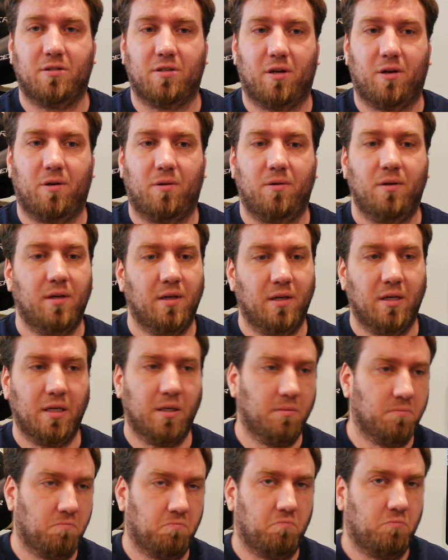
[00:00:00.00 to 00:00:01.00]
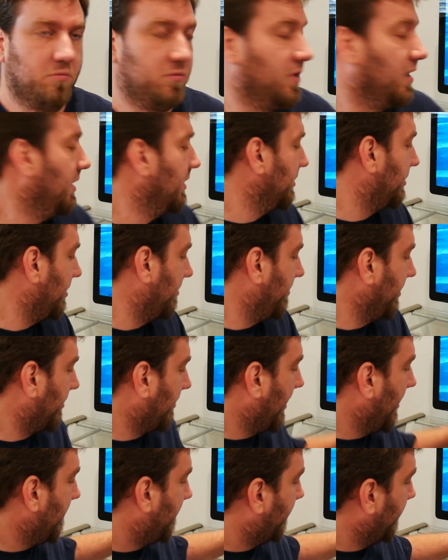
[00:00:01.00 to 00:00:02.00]
so Should be
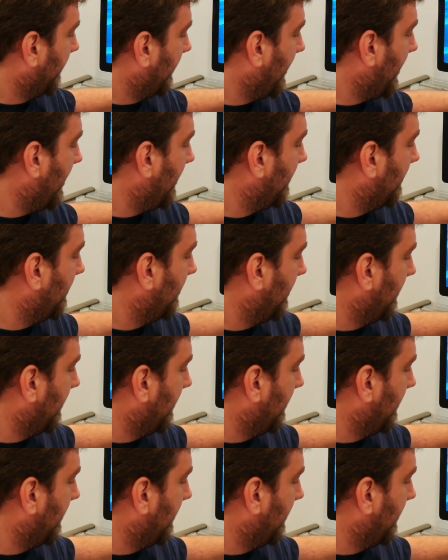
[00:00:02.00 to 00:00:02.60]
great for that.